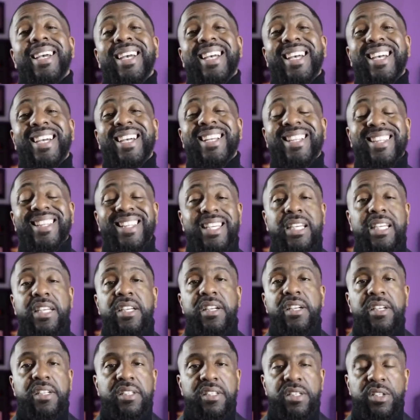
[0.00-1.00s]
in
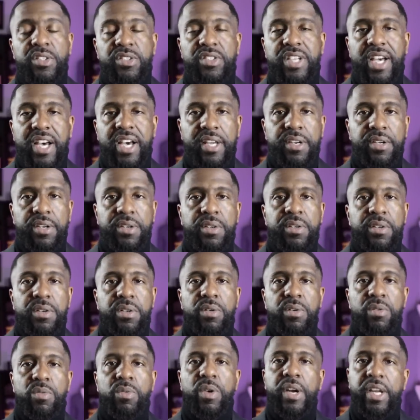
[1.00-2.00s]
the designer
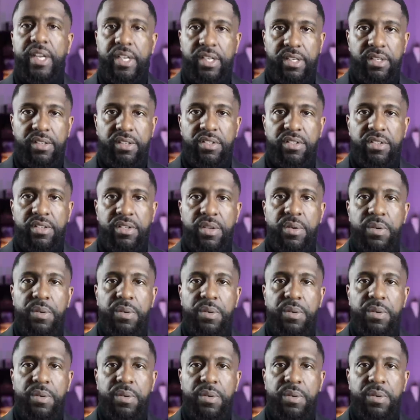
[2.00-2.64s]
range.